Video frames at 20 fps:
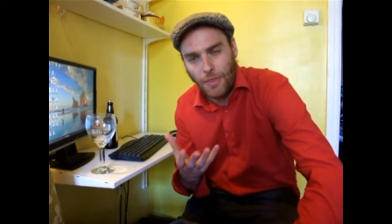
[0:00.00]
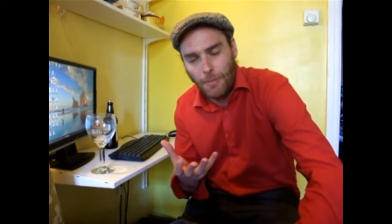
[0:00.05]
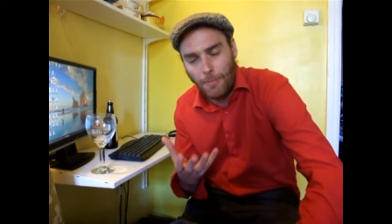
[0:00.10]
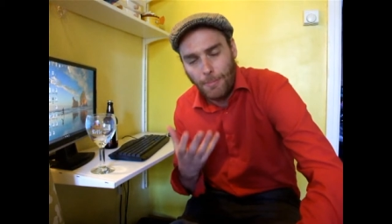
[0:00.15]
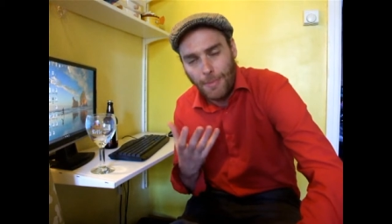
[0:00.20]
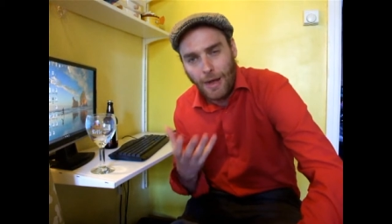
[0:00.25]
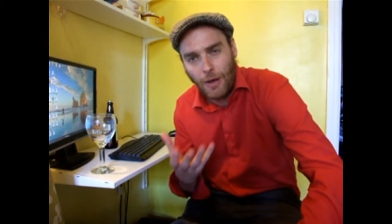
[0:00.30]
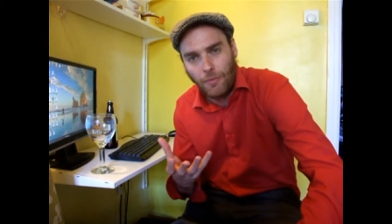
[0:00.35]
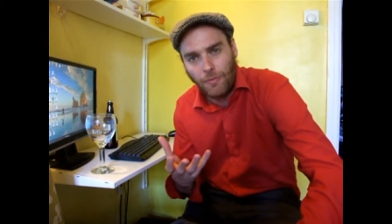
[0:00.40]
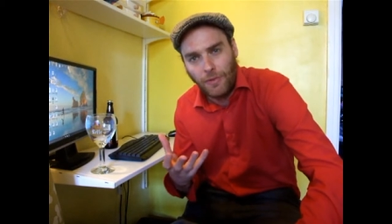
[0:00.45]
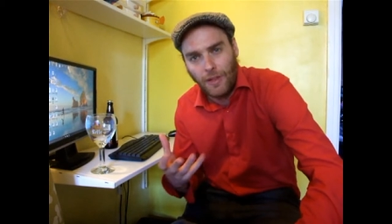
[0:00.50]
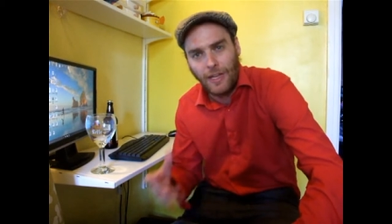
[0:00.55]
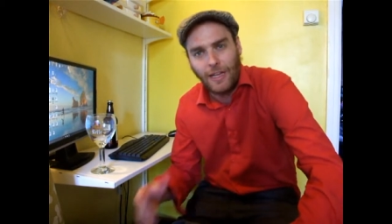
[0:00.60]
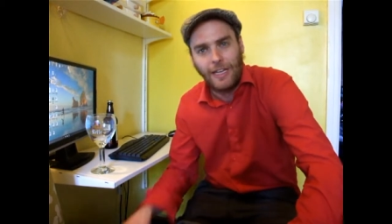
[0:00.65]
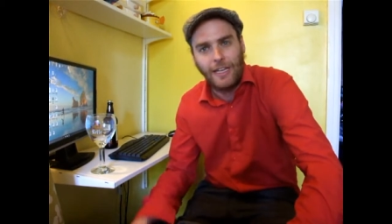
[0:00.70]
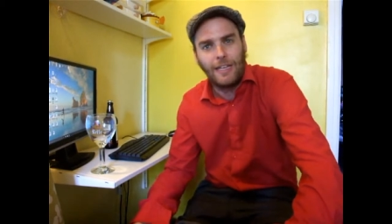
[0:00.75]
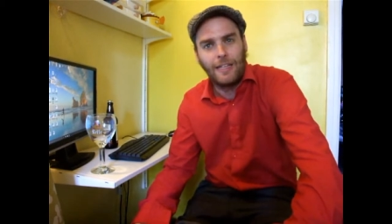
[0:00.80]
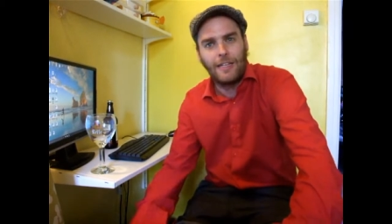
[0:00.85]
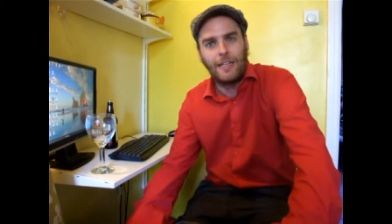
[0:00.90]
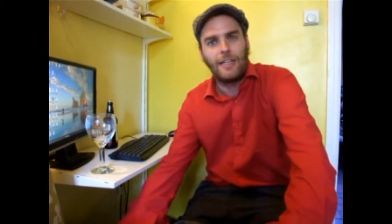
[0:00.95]
mouth
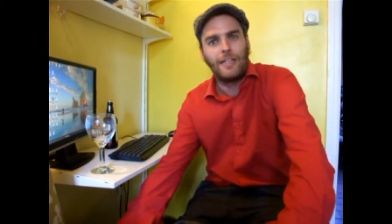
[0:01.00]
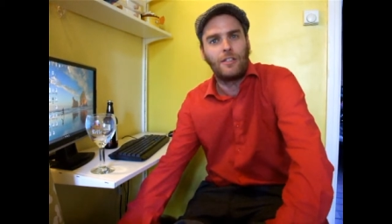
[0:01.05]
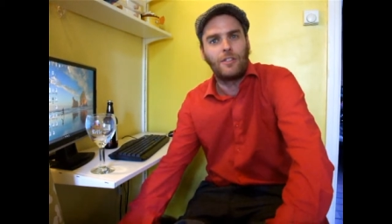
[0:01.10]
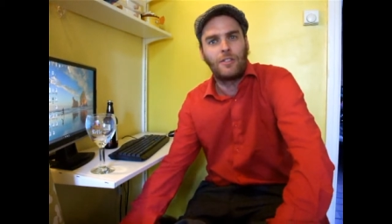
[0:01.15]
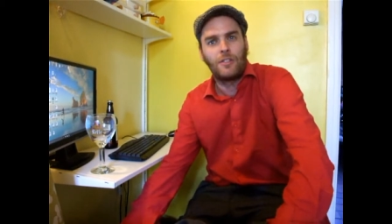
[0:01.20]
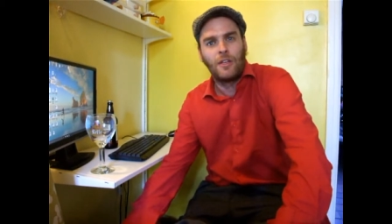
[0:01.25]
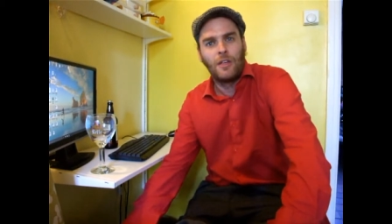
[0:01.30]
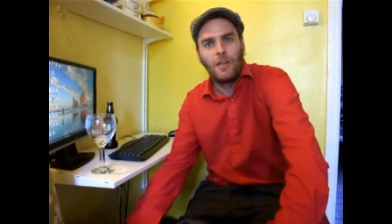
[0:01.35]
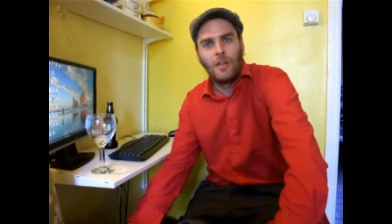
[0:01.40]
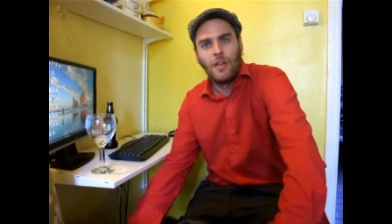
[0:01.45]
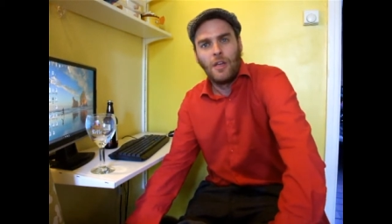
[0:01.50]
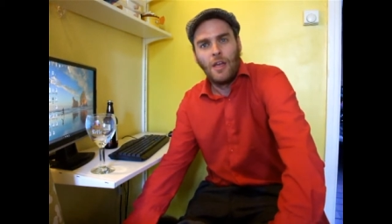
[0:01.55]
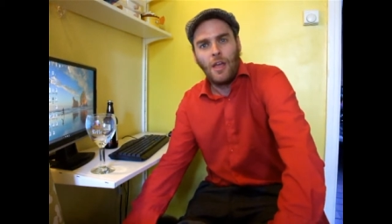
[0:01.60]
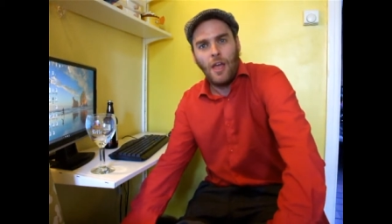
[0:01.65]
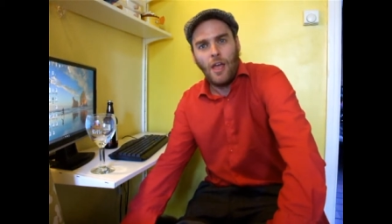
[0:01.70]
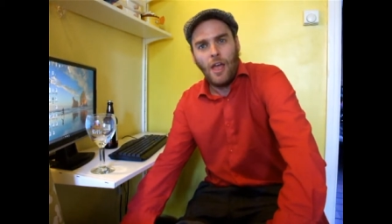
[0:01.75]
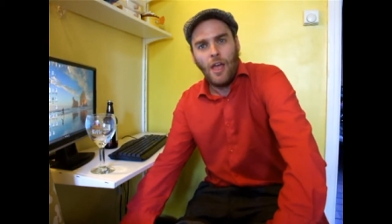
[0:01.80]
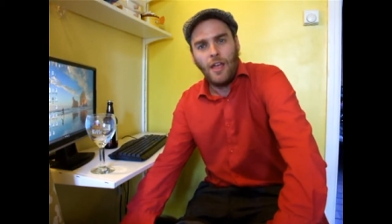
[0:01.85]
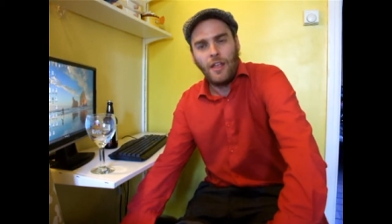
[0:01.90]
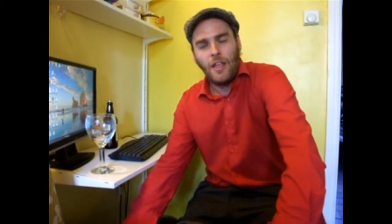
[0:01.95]
like it needs
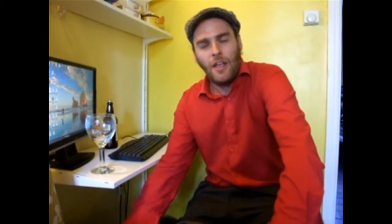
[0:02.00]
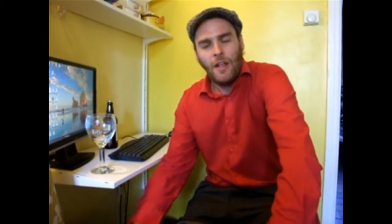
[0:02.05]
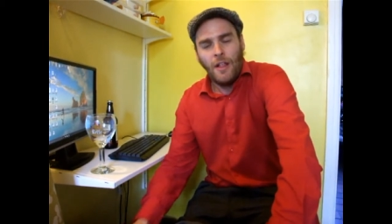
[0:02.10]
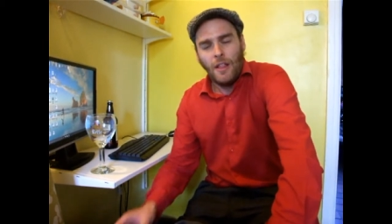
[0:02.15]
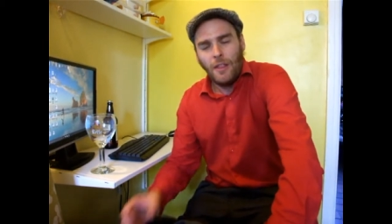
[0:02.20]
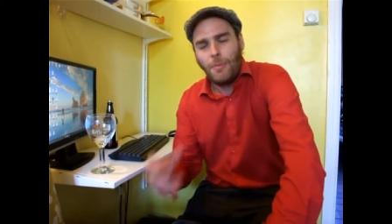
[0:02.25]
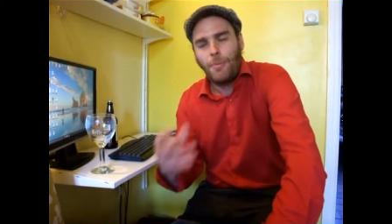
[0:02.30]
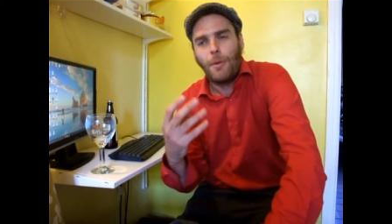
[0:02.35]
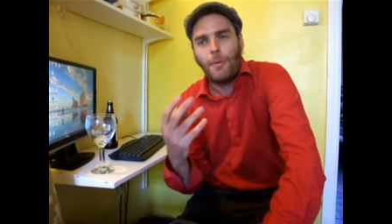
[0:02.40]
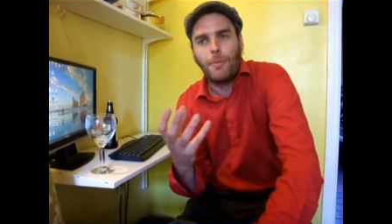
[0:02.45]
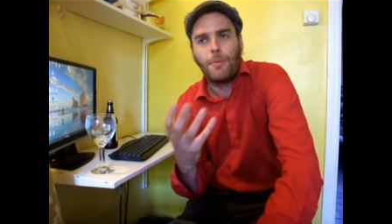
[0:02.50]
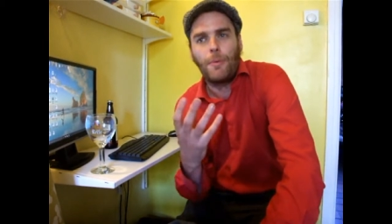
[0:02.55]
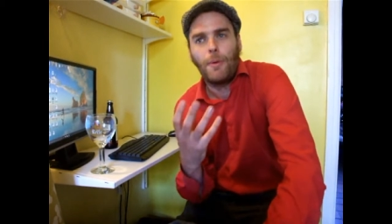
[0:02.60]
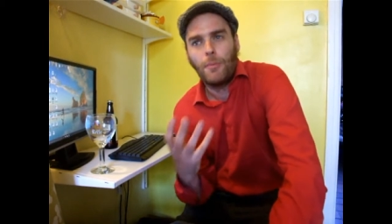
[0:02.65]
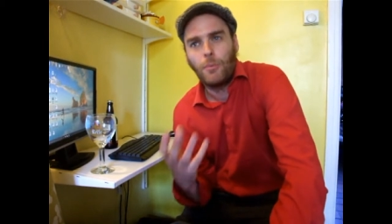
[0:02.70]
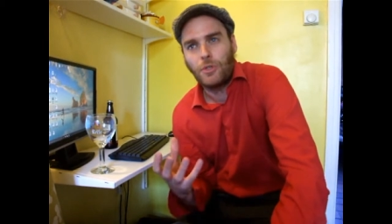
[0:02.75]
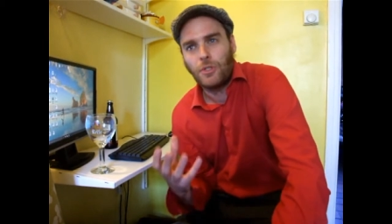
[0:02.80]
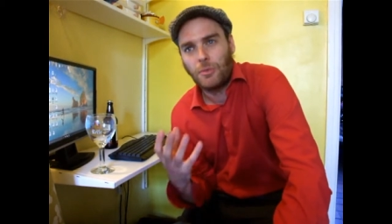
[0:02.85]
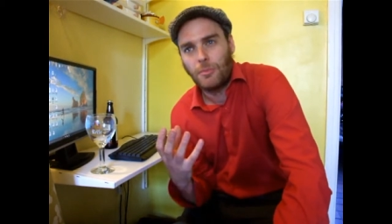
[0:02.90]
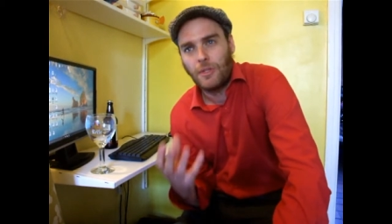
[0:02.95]
it, eh, the, problem, the
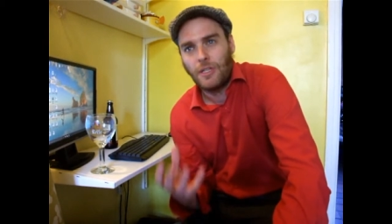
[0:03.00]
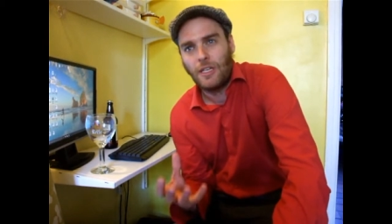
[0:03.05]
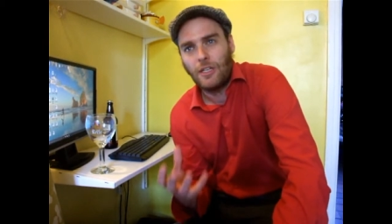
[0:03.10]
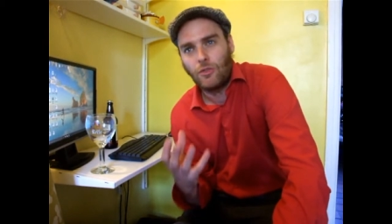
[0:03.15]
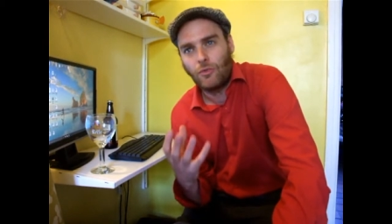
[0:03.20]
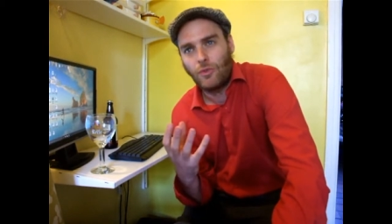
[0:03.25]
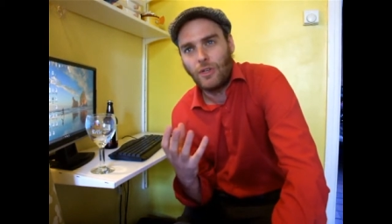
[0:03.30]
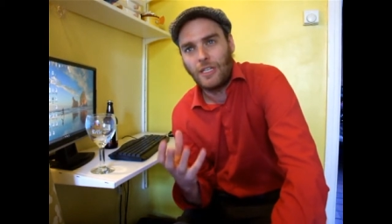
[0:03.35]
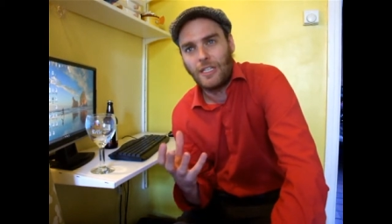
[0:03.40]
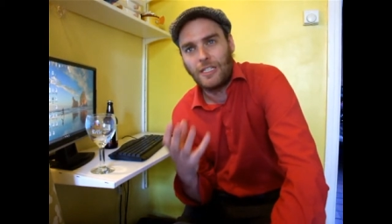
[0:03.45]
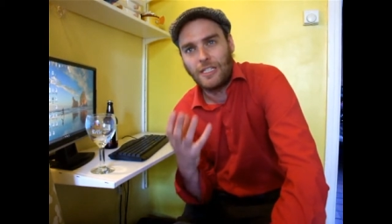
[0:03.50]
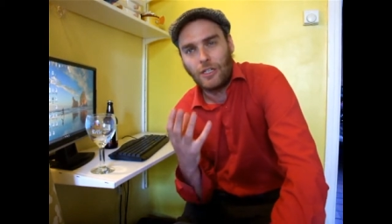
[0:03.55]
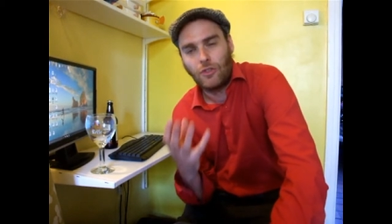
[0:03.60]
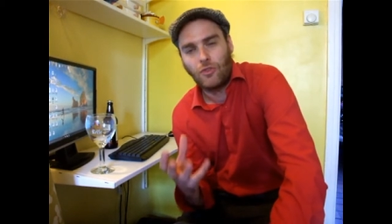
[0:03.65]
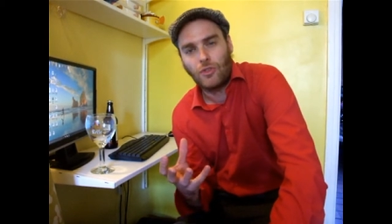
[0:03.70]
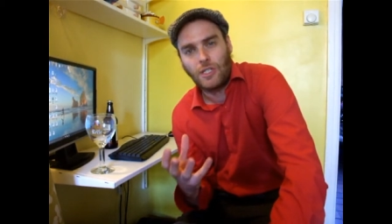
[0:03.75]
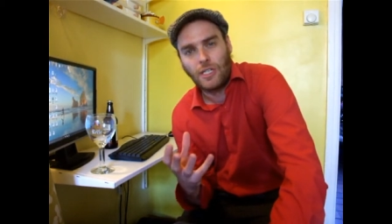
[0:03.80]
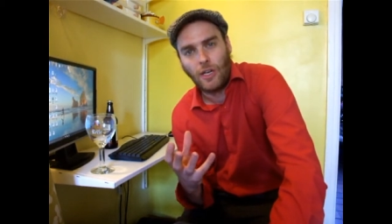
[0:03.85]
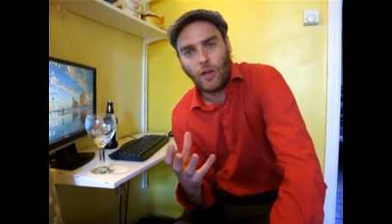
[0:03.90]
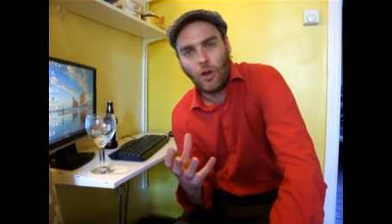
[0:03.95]
problem with some of these really
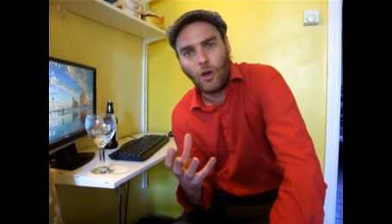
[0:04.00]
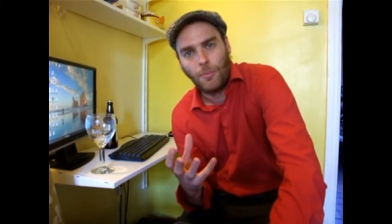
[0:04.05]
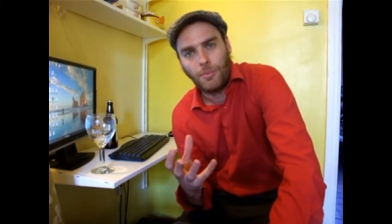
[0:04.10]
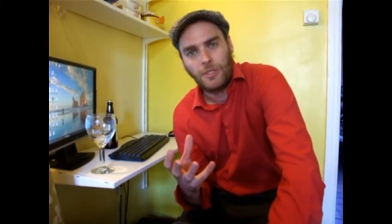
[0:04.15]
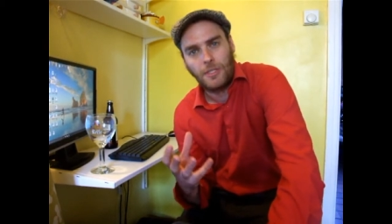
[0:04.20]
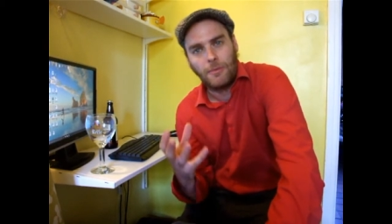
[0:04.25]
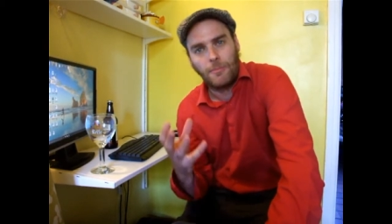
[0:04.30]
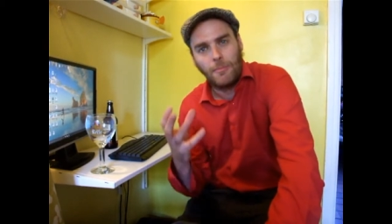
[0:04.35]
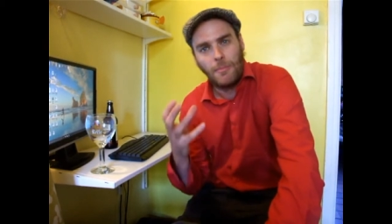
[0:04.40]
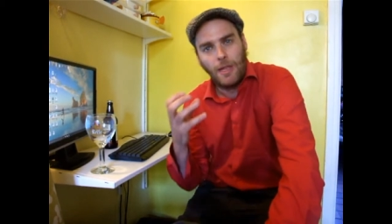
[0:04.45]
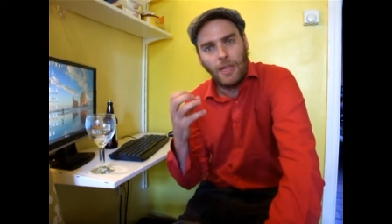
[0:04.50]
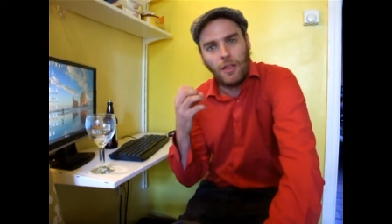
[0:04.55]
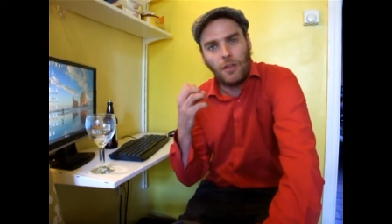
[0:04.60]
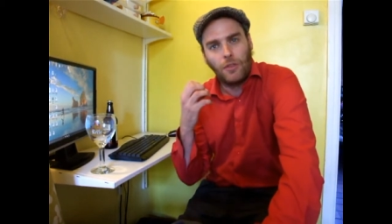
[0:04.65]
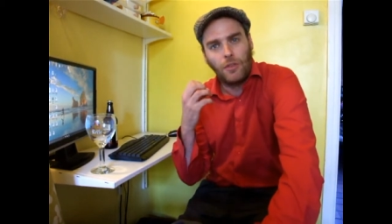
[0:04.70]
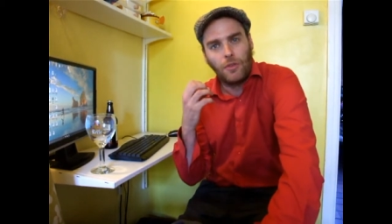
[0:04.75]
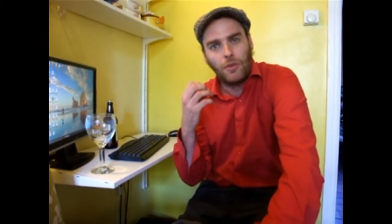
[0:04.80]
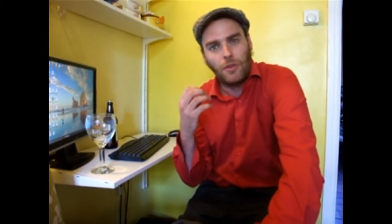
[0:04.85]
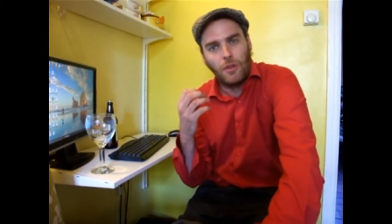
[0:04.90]
citrusy hops, they make, you th